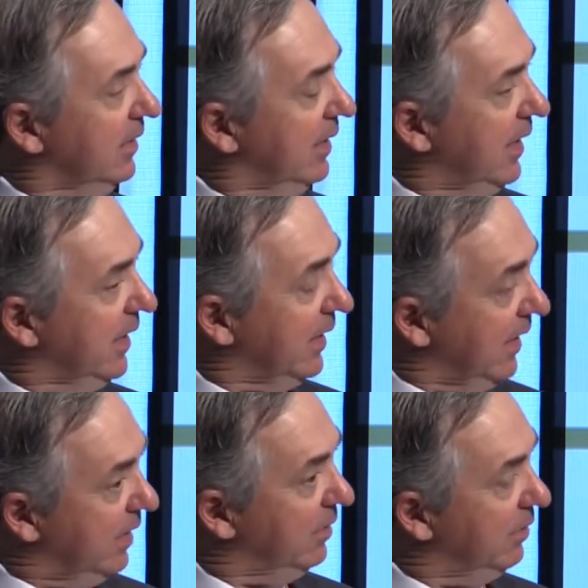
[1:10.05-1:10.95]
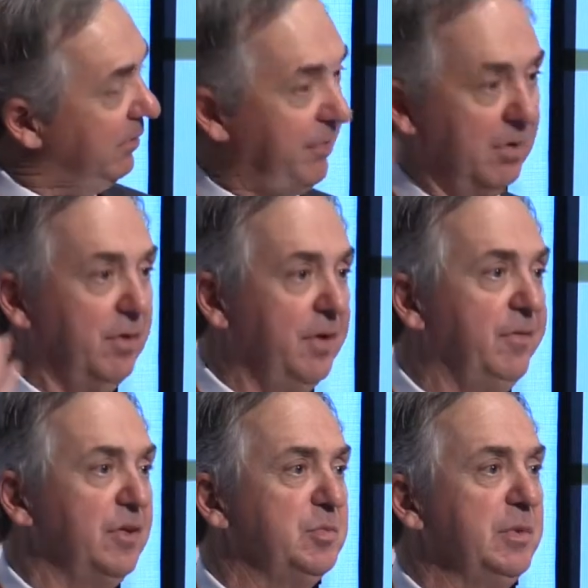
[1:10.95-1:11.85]
and again a foreign
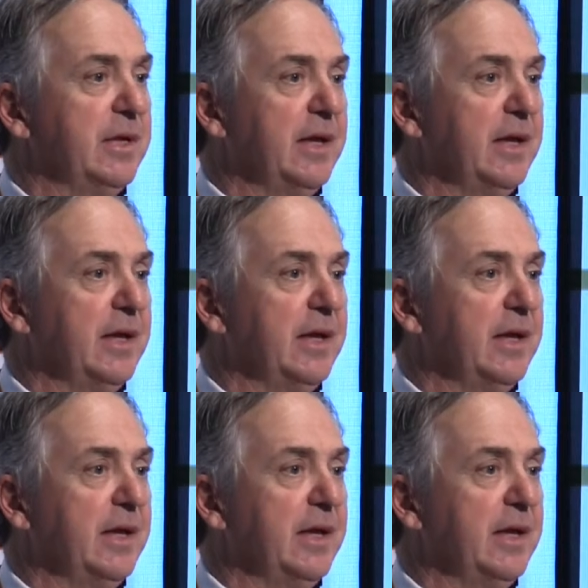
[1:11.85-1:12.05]
investment,